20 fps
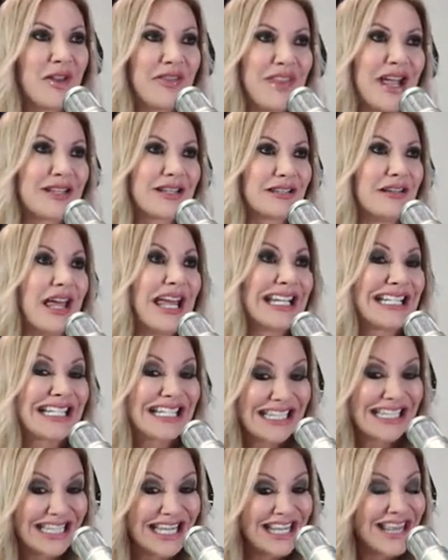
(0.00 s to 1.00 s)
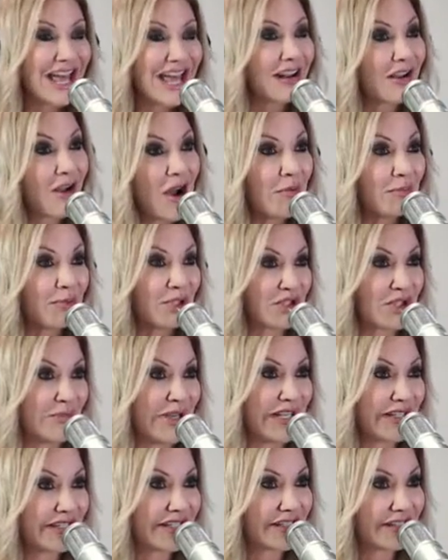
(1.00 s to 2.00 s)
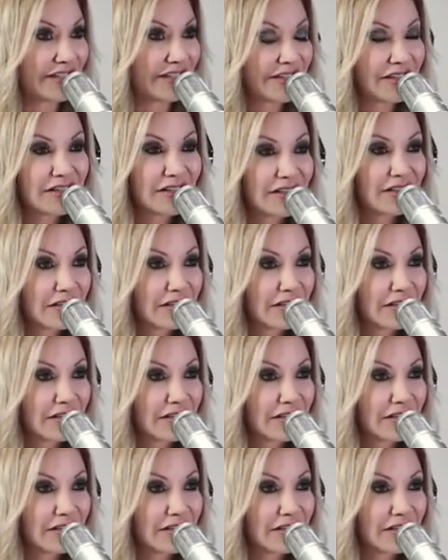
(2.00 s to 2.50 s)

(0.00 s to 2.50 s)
what that's like to see that accomplishment. Sure.